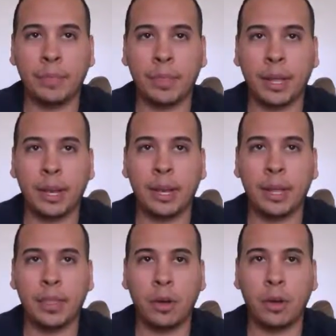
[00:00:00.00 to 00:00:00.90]
then
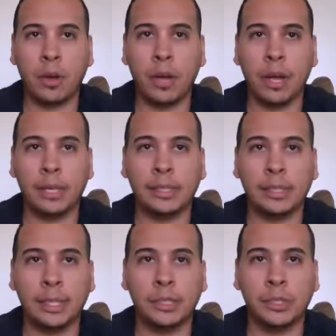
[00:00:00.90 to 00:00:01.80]
they'll go ahead and
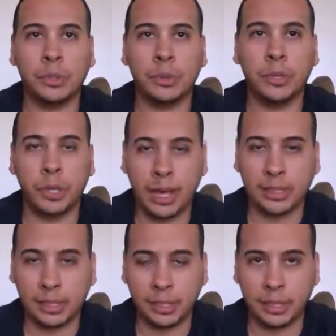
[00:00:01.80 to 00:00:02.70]
send you your
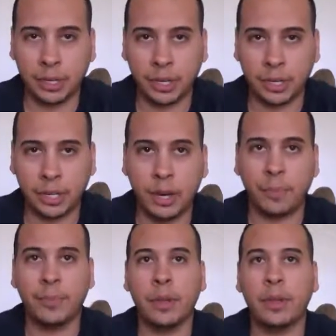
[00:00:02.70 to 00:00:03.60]
license. You're good to go.
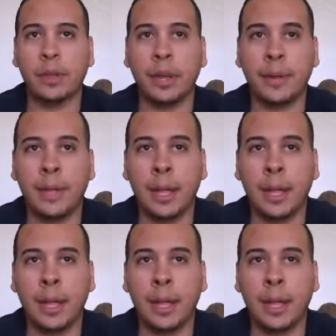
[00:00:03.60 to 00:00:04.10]
Okay.